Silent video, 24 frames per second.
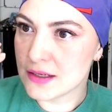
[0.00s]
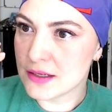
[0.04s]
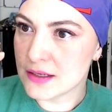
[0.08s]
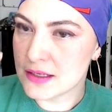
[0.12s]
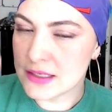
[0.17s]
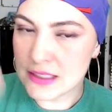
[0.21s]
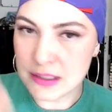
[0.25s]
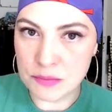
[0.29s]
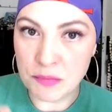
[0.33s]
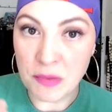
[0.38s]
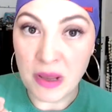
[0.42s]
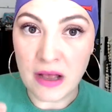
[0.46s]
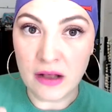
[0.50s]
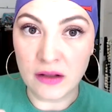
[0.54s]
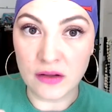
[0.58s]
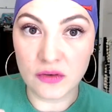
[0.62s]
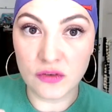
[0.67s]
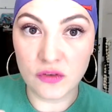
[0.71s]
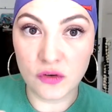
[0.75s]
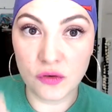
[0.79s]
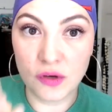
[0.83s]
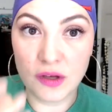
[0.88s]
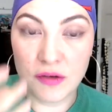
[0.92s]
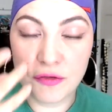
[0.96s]
smell.
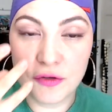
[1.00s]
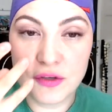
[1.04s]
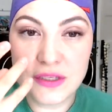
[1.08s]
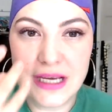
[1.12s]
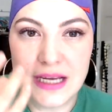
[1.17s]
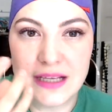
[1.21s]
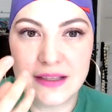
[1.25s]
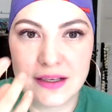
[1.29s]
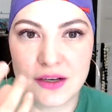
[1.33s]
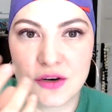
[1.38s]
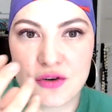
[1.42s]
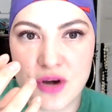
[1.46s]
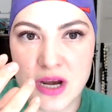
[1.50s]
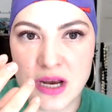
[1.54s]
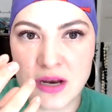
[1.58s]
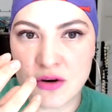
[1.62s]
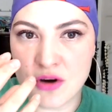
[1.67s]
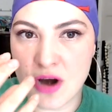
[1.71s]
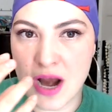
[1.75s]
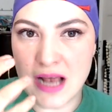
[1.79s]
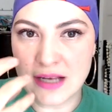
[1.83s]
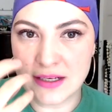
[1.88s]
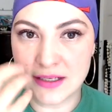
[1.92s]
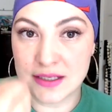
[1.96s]
So if you take the green
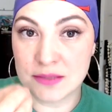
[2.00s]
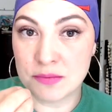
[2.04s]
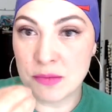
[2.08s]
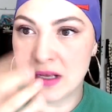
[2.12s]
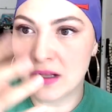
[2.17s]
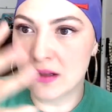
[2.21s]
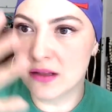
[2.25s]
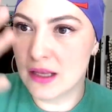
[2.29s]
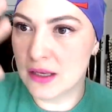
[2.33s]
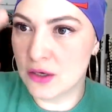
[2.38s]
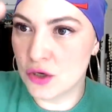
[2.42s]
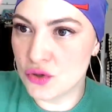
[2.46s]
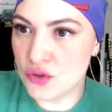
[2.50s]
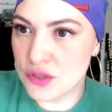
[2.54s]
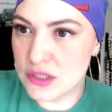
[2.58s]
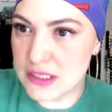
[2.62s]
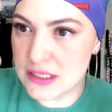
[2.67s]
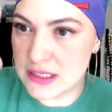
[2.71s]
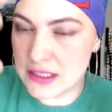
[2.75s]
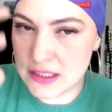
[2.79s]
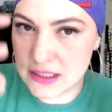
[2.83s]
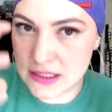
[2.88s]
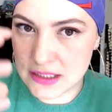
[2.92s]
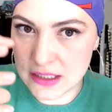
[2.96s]
grass smell and you
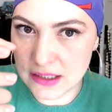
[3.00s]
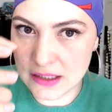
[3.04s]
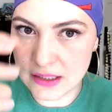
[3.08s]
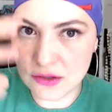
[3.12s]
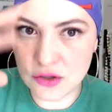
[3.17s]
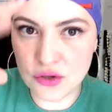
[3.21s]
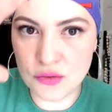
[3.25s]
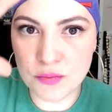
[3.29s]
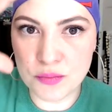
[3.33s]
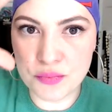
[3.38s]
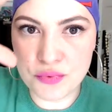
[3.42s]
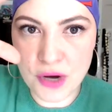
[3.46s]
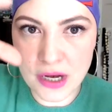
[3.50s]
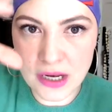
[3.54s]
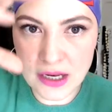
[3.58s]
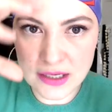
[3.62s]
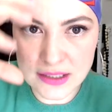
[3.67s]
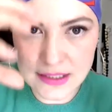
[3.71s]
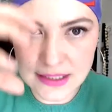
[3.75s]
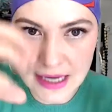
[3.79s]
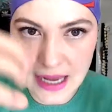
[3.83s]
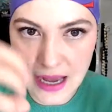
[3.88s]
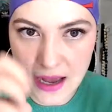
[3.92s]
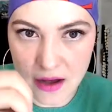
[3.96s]
bring
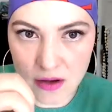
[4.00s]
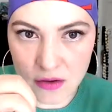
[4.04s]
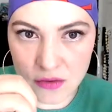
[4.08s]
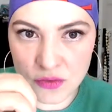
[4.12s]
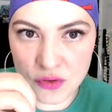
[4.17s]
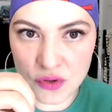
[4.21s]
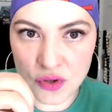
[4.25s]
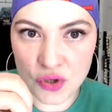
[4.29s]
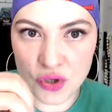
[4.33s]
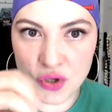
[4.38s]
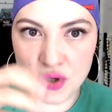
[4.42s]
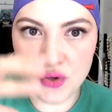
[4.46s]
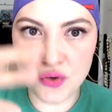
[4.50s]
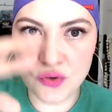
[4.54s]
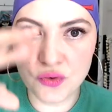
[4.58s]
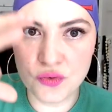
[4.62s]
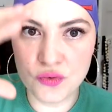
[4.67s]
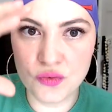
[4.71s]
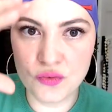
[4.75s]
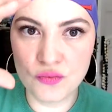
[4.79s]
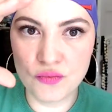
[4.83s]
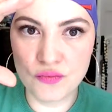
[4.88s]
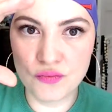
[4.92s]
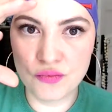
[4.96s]
it down,
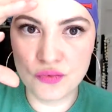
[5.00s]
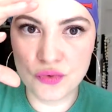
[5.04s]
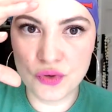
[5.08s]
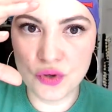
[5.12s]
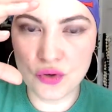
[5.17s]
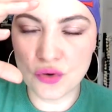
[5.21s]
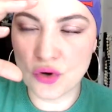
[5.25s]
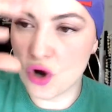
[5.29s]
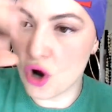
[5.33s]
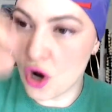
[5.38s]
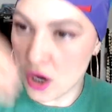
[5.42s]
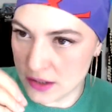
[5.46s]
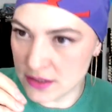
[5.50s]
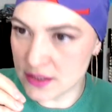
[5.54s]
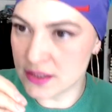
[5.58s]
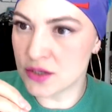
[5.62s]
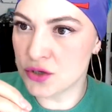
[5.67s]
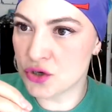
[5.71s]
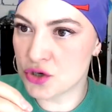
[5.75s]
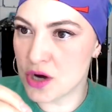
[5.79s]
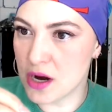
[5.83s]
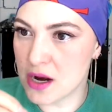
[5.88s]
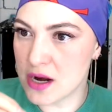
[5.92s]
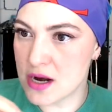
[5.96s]
you
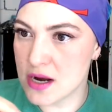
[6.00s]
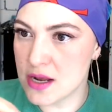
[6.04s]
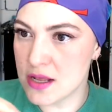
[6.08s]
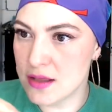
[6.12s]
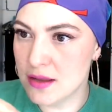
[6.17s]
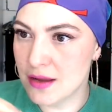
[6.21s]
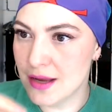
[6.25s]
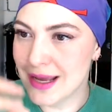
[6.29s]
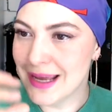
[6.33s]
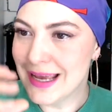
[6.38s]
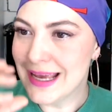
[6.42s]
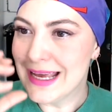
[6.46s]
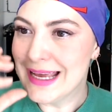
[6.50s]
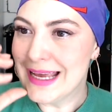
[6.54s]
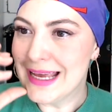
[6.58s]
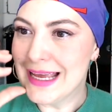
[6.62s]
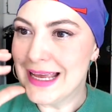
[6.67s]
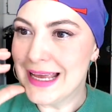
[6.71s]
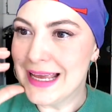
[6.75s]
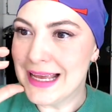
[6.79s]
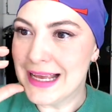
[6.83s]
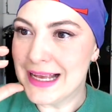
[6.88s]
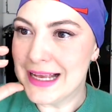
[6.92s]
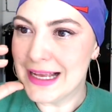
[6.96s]
concentrate it.
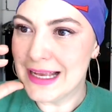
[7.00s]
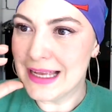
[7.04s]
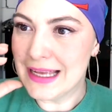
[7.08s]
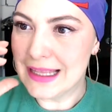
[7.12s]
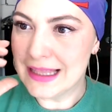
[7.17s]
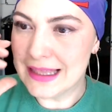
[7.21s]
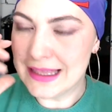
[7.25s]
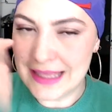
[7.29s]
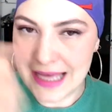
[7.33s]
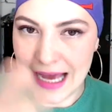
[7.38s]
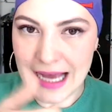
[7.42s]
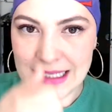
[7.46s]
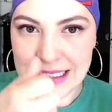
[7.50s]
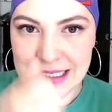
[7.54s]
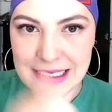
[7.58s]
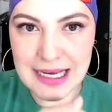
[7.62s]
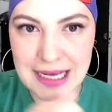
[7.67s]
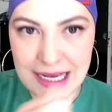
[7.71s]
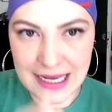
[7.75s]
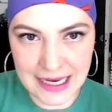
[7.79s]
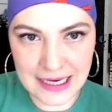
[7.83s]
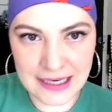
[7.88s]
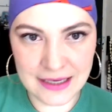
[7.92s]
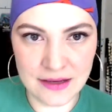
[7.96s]
That's
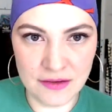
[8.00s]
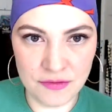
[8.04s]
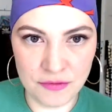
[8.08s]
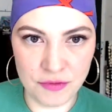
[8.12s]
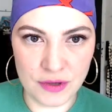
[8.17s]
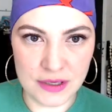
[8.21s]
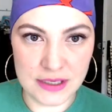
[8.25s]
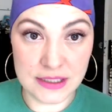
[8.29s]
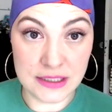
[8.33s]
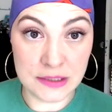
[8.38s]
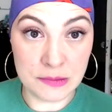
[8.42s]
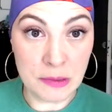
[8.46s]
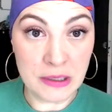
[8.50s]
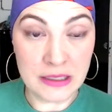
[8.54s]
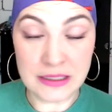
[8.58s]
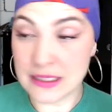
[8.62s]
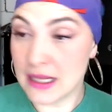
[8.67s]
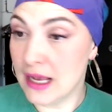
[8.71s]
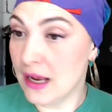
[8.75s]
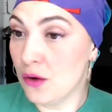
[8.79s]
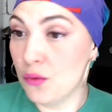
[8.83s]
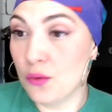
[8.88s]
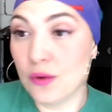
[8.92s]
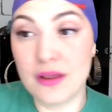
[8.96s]
kind of what it smells
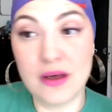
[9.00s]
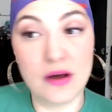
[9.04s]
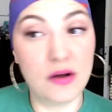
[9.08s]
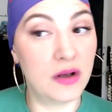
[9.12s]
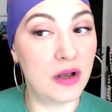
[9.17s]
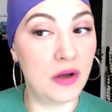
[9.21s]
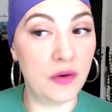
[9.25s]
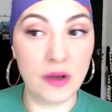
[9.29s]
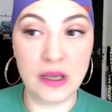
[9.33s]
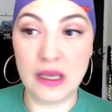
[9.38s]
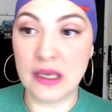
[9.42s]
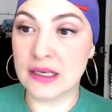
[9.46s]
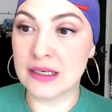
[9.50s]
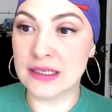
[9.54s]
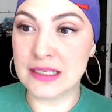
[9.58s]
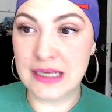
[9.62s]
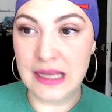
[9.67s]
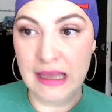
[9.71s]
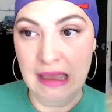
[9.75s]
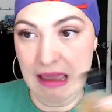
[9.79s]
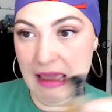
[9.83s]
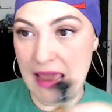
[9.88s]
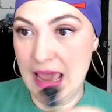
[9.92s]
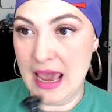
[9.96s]
like without going
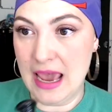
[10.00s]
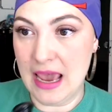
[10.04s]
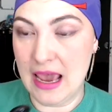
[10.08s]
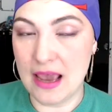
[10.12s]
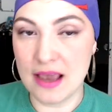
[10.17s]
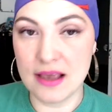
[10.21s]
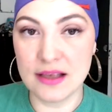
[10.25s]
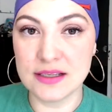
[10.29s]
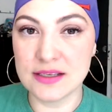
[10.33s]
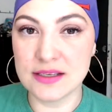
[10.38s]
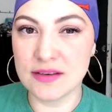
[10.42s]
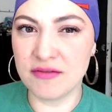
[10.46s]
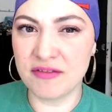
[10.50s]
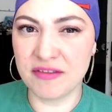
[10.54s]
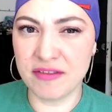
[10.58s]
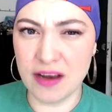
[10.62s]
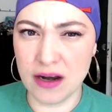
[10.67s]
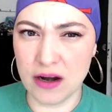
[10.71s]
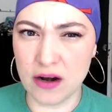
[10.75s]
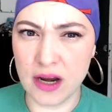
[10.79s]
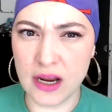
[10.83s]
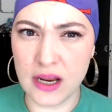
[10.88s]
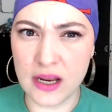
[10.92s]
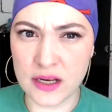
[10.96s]
into hay. It's a
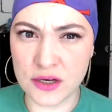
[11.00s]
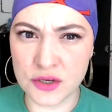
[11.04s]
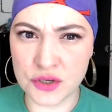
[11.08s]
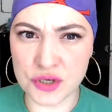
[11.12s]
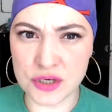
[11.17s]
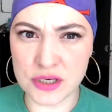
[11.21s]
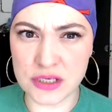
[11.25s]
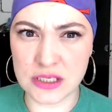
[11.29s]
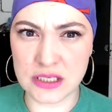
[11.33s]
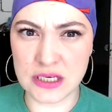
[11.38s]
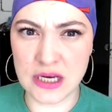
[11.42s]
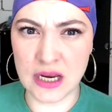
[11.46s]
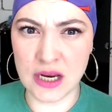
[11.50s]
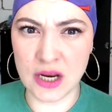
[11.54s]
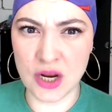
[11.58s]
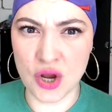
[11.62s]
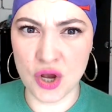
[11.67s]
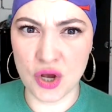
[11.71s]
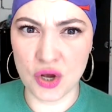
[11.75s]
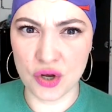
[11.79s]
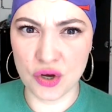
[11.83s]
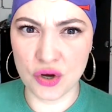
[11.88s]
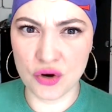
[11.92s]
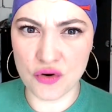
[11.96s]
very
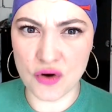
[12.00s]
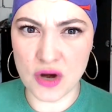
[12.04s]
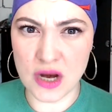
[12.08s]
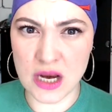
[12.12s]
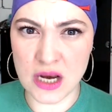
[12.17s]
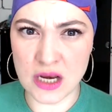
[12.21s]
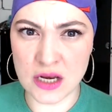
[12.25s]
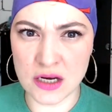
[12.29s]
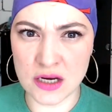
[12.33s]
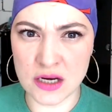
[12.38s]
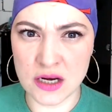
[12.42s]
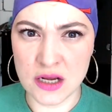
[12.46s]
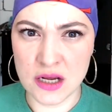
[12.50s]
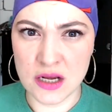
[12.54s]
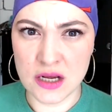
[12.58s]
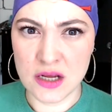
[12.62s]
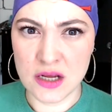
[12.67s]
interesting green